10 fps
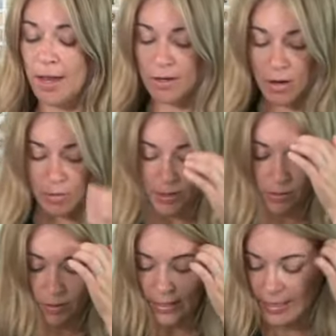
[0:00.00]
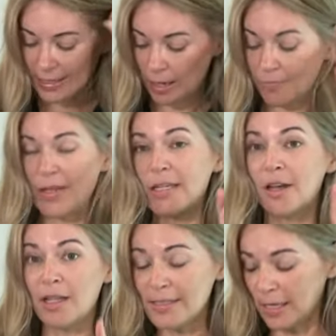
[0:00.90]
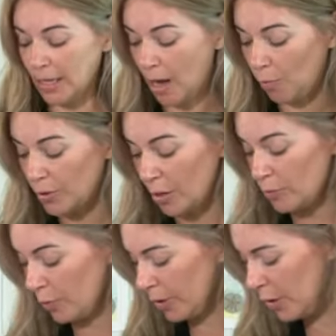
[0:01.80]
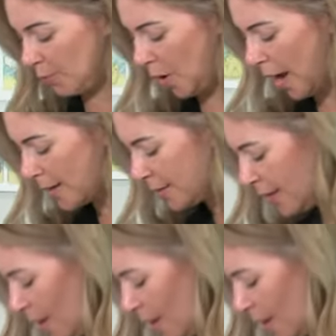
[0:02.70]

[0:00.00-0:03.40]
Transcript: I know as soon as they sell out, they did not sell out, which I was really surprised,